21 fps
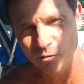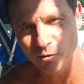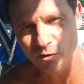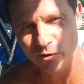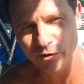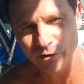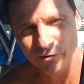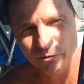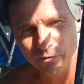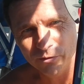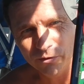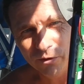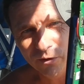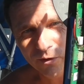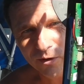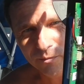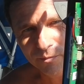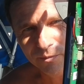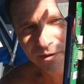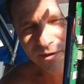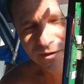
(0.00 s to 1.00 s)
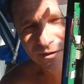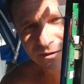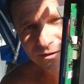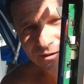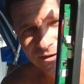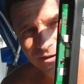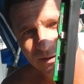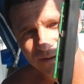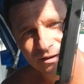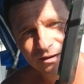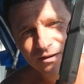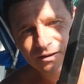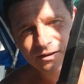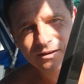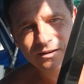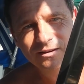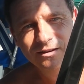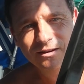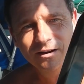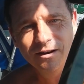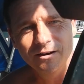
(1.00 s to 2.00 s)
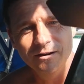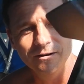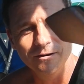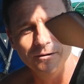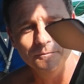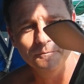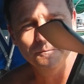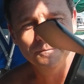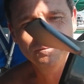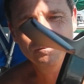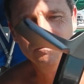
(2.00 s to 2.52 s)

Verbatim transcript: order through Garmin. Um,